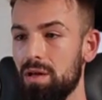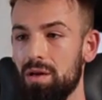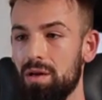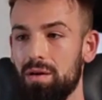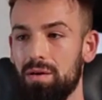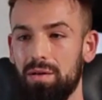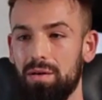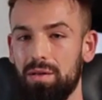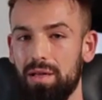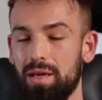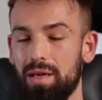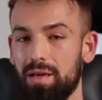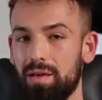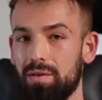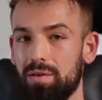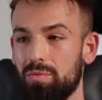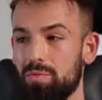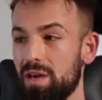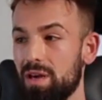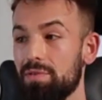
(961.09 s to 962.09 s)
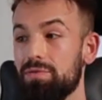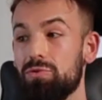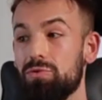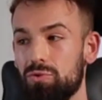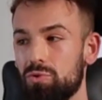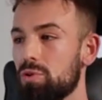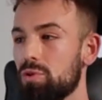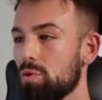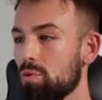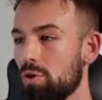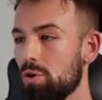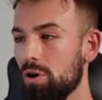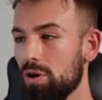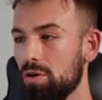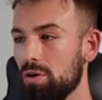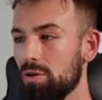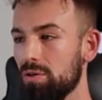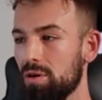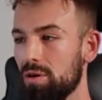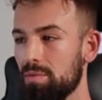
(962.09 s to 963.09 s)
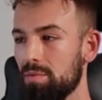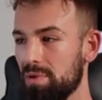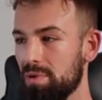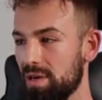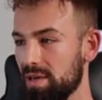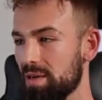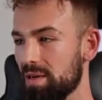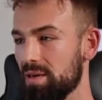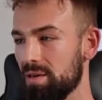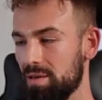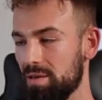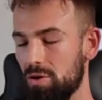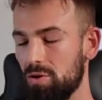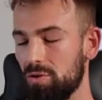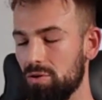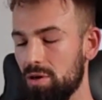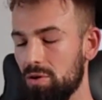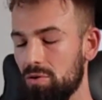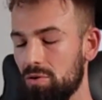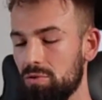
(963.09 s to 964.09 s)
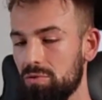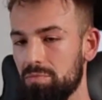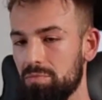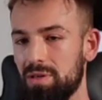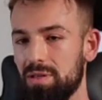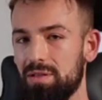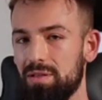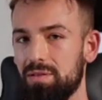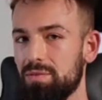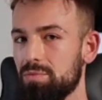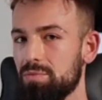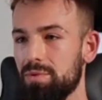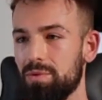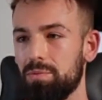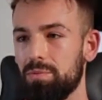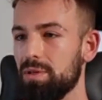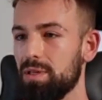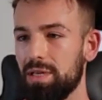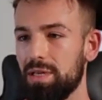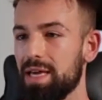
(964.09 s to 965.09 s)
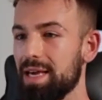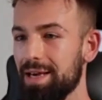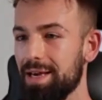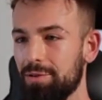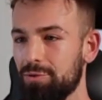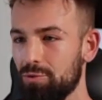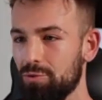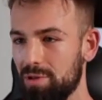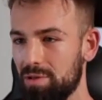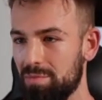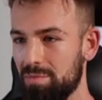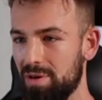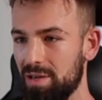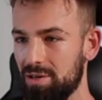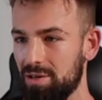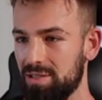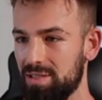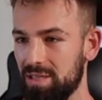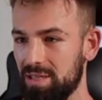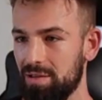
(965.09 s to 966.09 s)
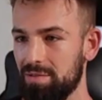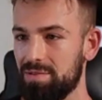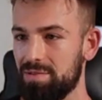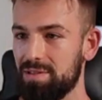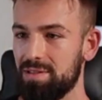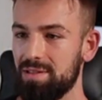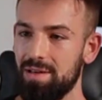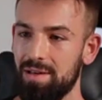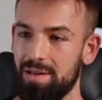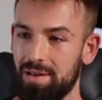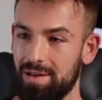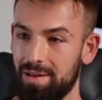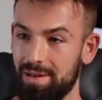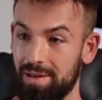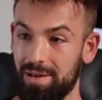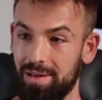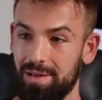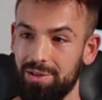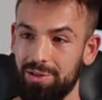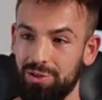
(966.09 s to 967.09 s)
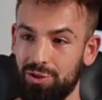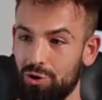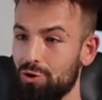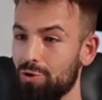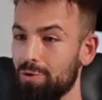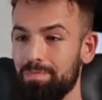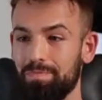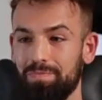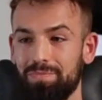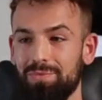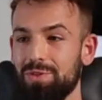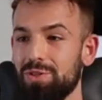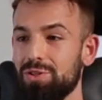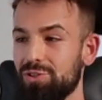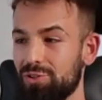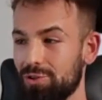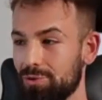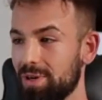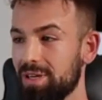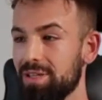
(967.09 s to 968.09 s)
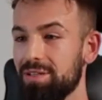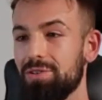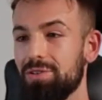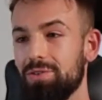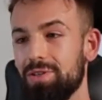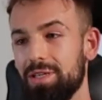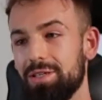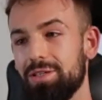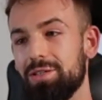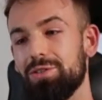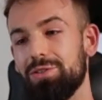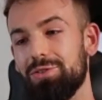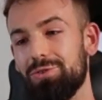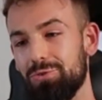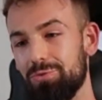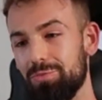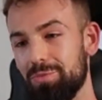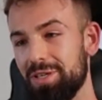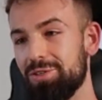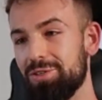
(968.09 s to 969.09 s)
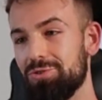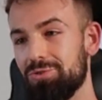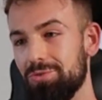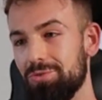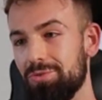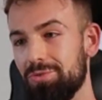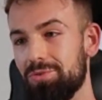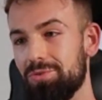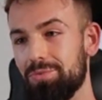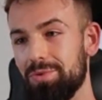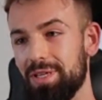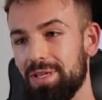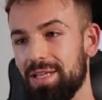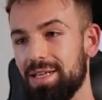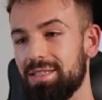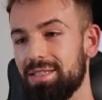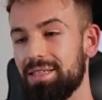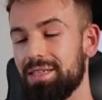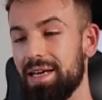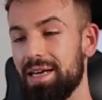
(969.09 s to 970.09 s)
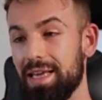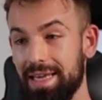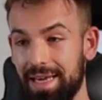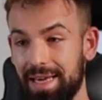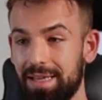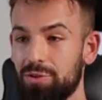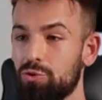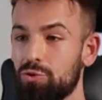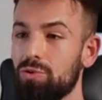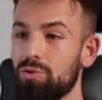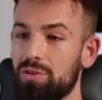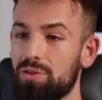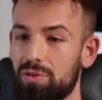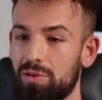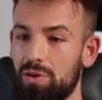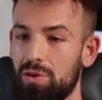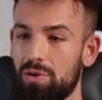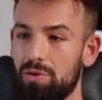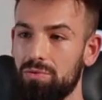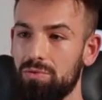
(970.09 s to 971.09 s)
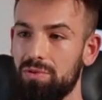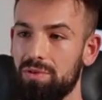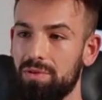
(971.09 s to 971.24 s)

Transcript: like we have to do the work on our own, but we really can't do it by ourselves. So surrendering to my truth, realizing I can't do it alone,